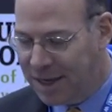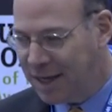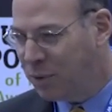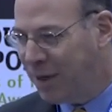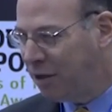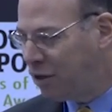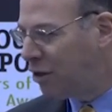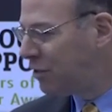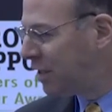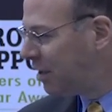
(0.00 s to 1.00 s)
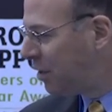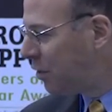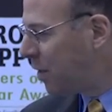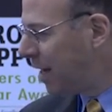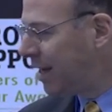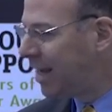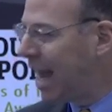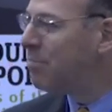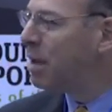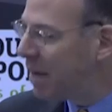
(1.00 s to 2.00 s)
as when it turns into a
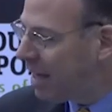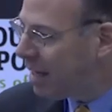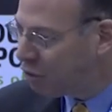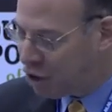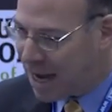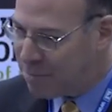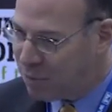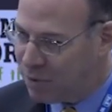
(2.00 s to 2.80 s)
cabinet-making shop,